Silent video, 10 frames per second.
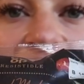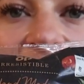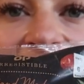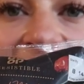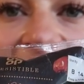which
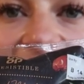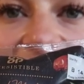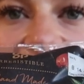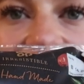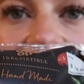I think
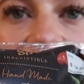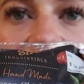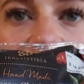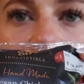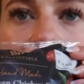is a
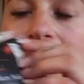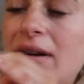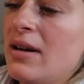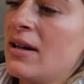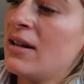new
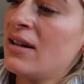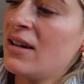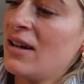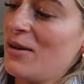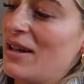one.
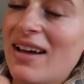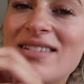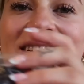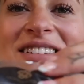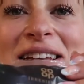Oh yeah,
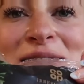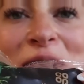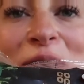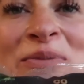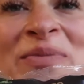it says
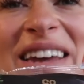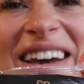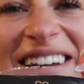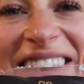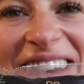
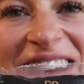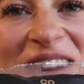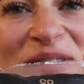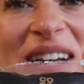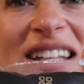new. But